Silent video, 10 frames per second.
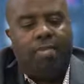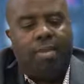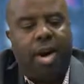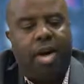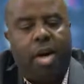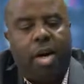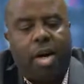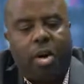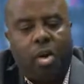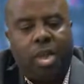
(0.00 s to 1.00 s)

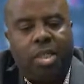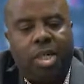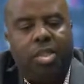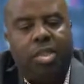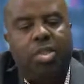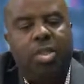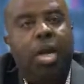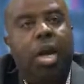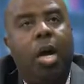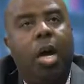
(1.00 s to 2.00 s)
fire organizations,
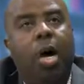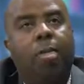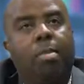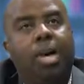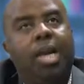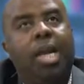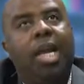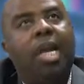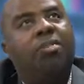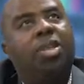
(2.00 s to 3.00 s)
but
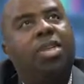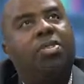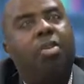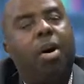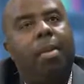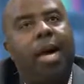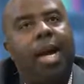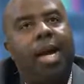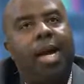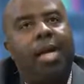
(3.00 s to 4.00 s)
even as far
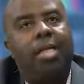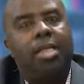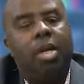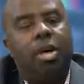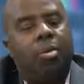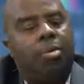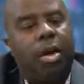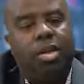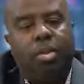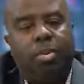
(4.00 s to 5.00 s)
back as
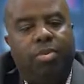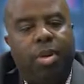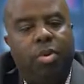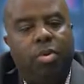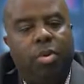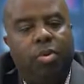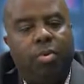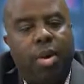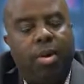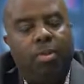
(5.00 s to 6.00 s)
prior to her professional
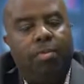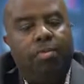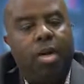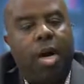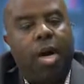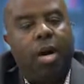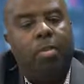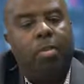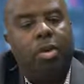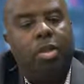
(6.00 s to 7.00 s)
career,
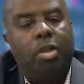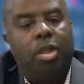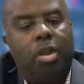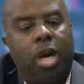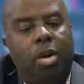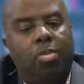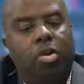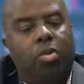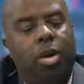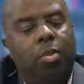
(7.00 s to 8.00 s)
she started a
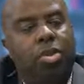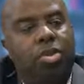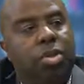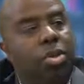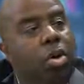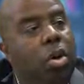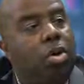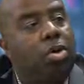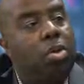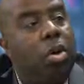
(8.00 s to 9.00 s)
program with her sister
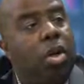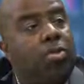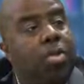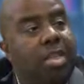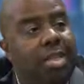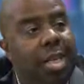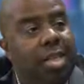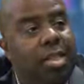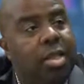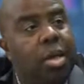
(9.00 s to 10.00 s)
called Circle of
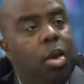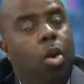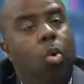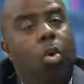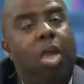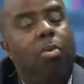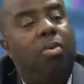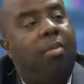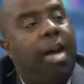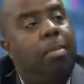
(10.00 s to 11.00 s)
Success, where they
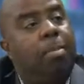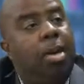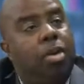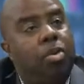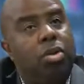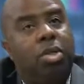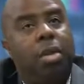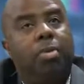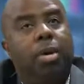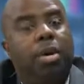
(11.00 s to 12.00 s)
provided
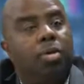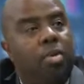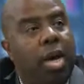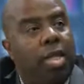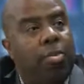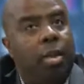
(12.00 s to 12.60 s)
mentorship and career